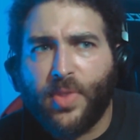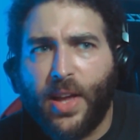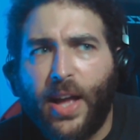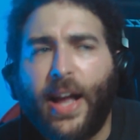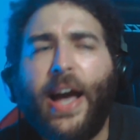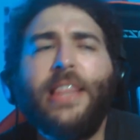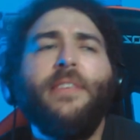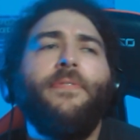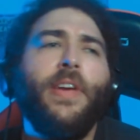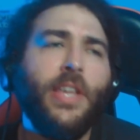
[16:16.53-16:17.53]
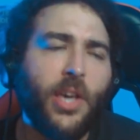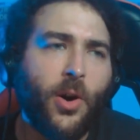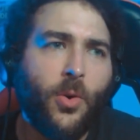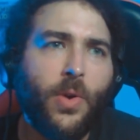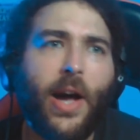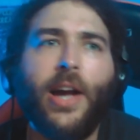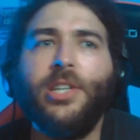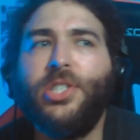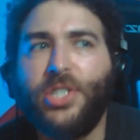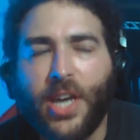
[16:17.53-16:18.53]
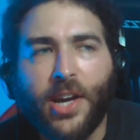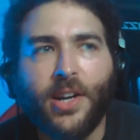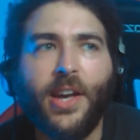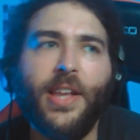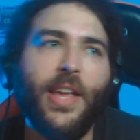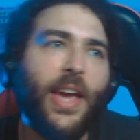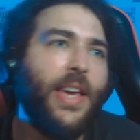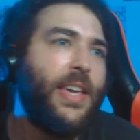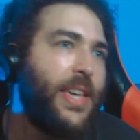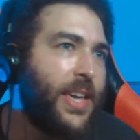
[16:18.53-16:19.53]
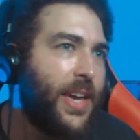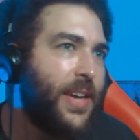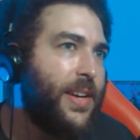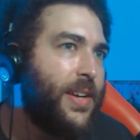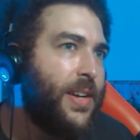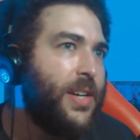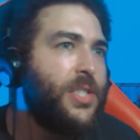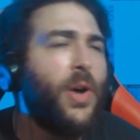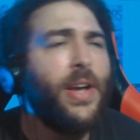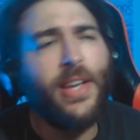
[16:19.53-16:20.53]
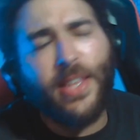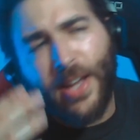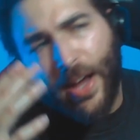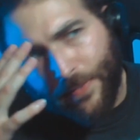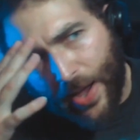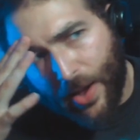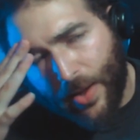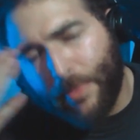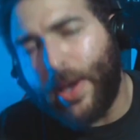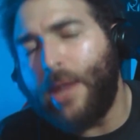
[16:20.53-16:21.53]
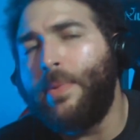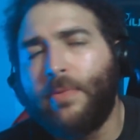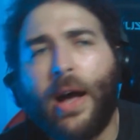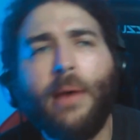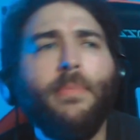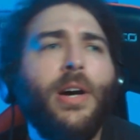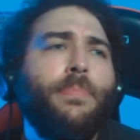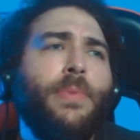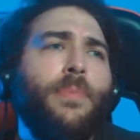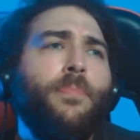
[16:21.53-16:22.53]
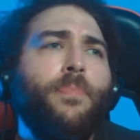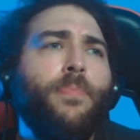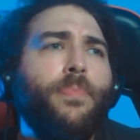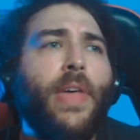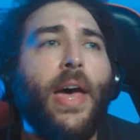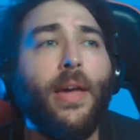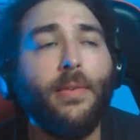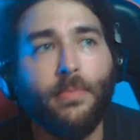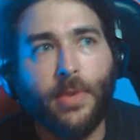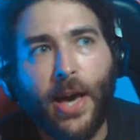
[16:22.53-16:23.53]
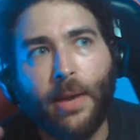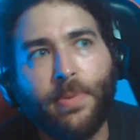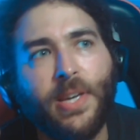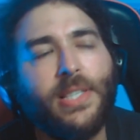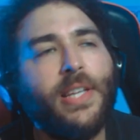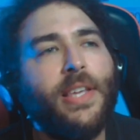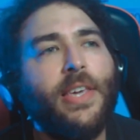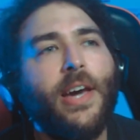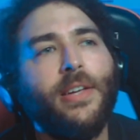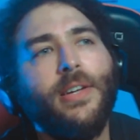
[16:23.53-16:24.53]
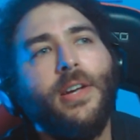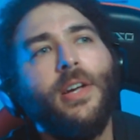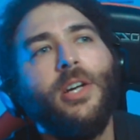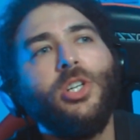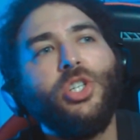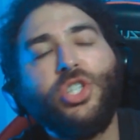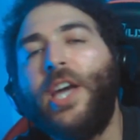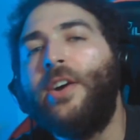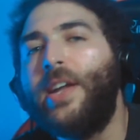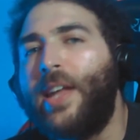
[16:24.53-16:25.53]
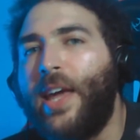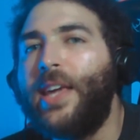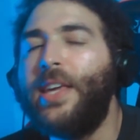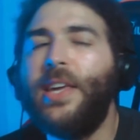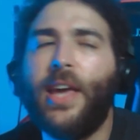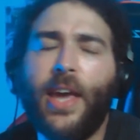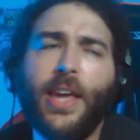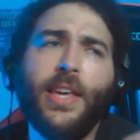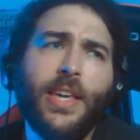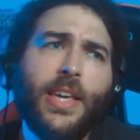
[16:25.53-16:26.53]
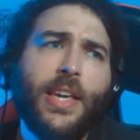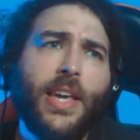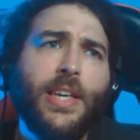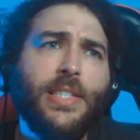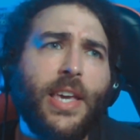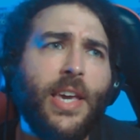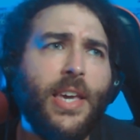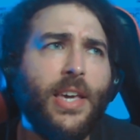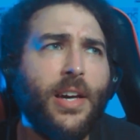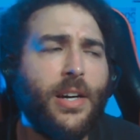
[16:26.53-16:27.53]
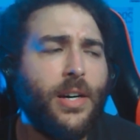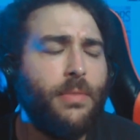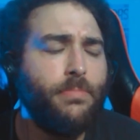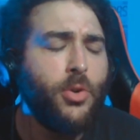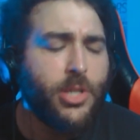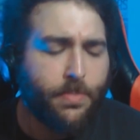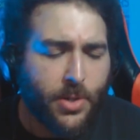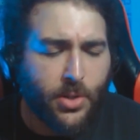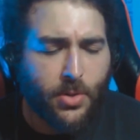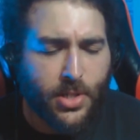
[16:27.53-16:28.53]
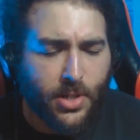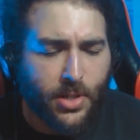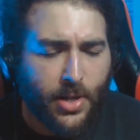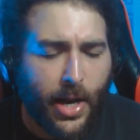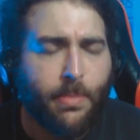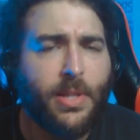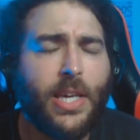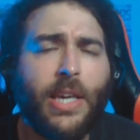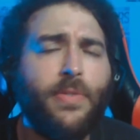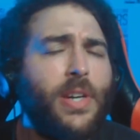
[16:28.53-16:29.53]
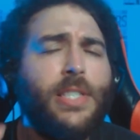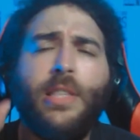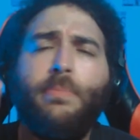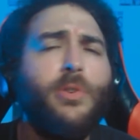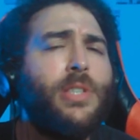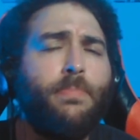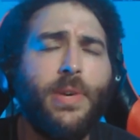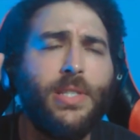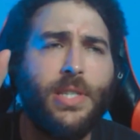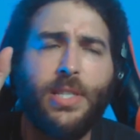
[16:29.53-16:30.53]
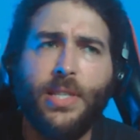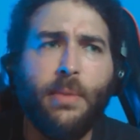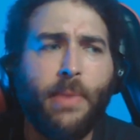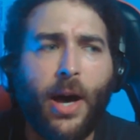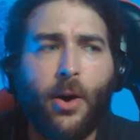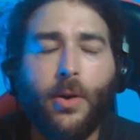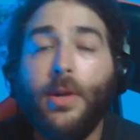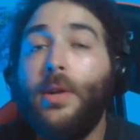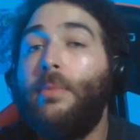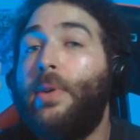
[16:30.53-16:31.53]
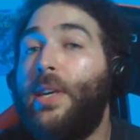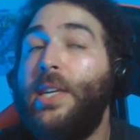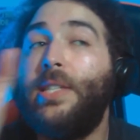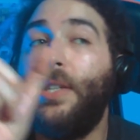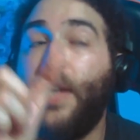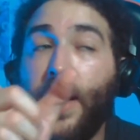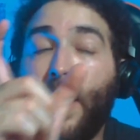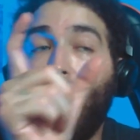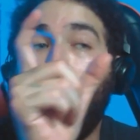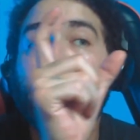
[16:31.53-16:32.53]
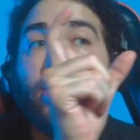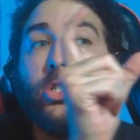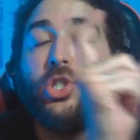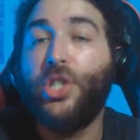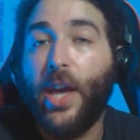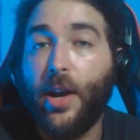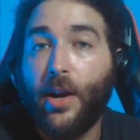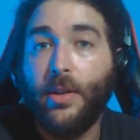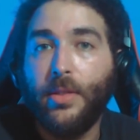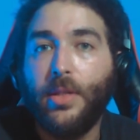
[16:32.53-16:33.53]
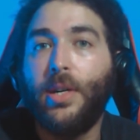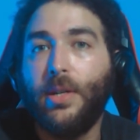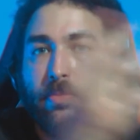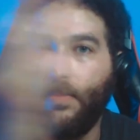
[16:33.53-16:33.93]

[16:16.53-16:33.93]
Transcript: I got the video I could share in AE it. So I did hear, I forgot, it might have been Rob Markman that kind of pieced it together. Share in AE. AE is a music producer, I believe, or he's in the music business somehow, but he's dating Cher, the